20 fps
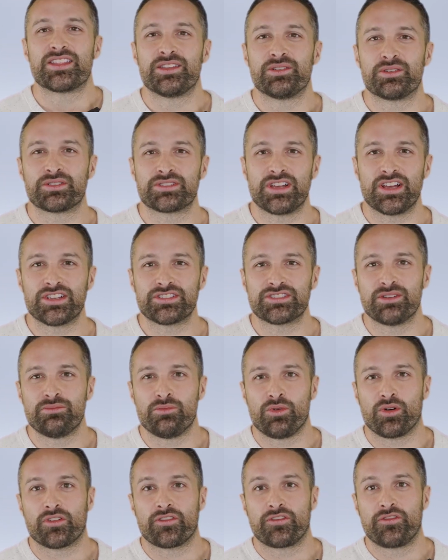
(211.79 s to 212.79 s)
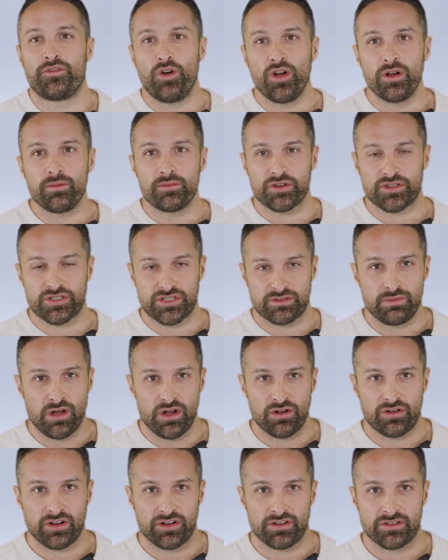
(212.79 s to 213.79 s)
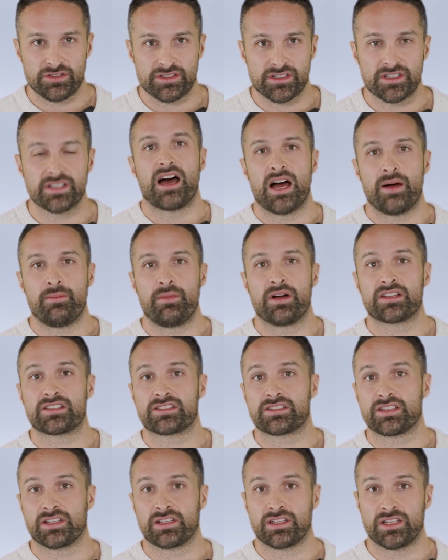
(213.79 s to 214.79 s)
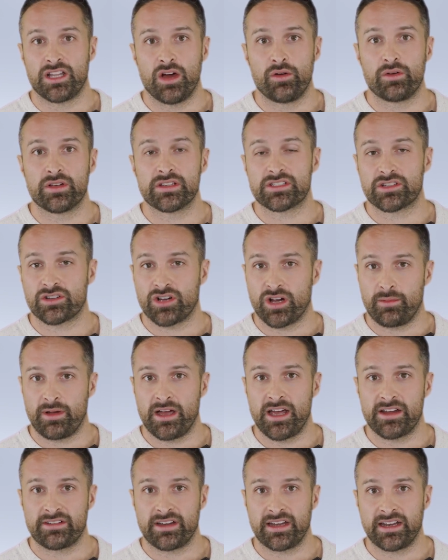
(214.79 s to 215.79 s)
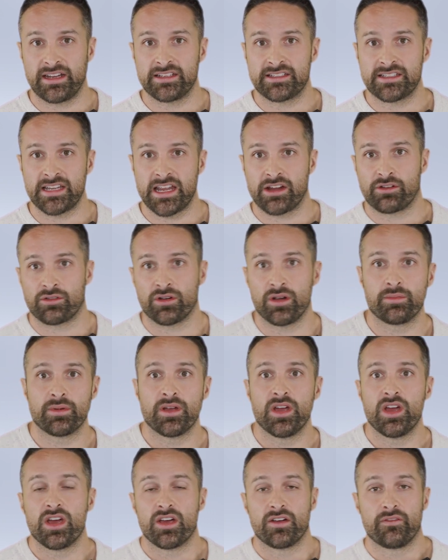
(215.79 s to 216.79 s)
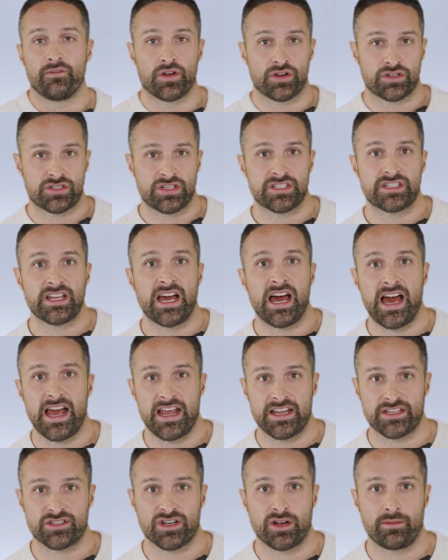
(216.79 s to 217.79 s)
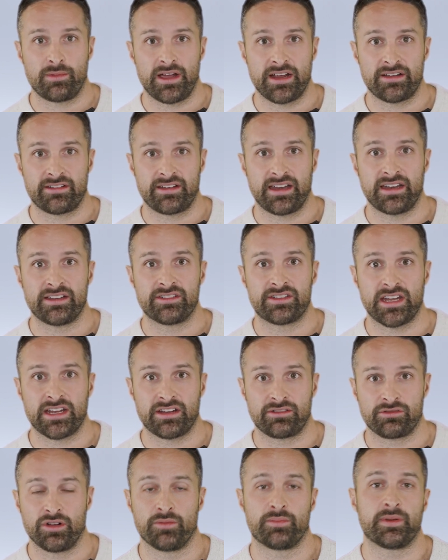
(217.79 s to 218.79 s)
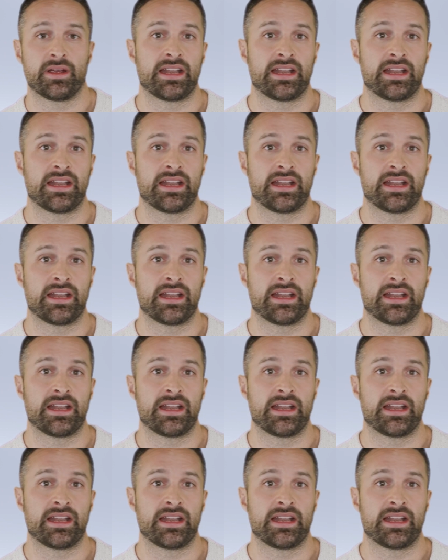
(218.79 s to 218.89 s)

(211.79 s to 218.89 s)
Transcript: There was also more former smokers amongst the lowest carbohydrate intake group versus the highest carbohydrate intake group.